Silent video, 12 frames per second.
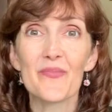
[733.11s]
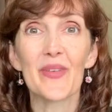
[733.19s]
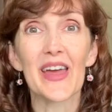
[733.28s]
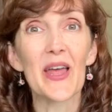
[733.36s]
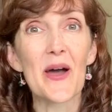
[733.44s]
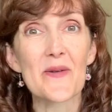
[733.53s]

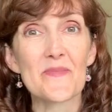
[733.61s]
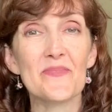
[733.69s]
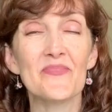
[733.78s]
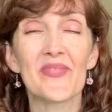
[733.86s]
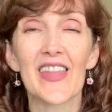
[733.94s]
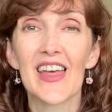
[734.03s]

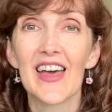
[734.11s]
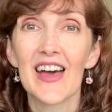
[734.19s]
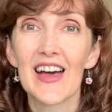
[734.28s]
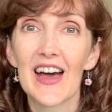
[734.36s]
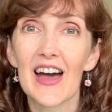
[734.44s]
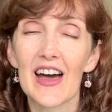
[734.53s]

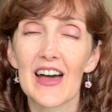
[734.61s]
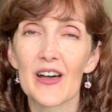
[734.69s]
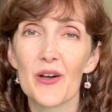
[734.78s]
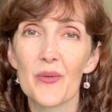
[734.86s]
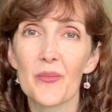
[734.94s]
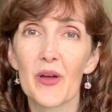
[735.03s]

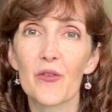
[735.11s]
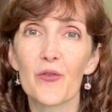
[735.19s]
But